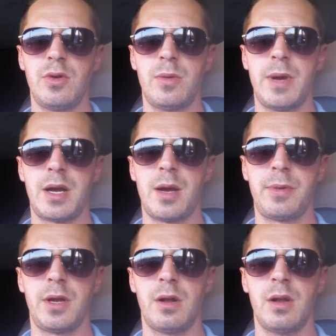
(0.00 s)
go back
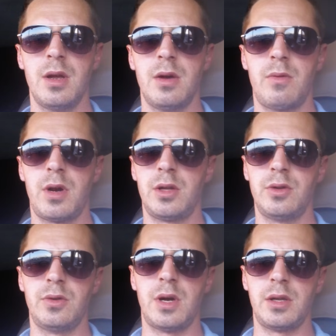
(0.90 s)
uphill. What I'll
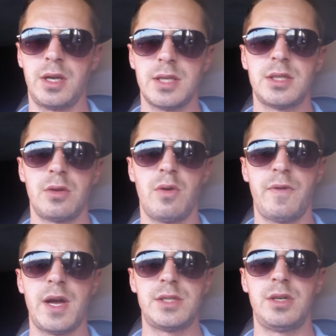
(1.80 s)
do, I'll go
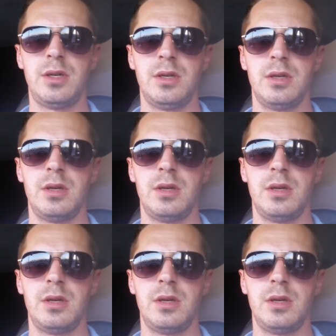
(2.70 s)
faster.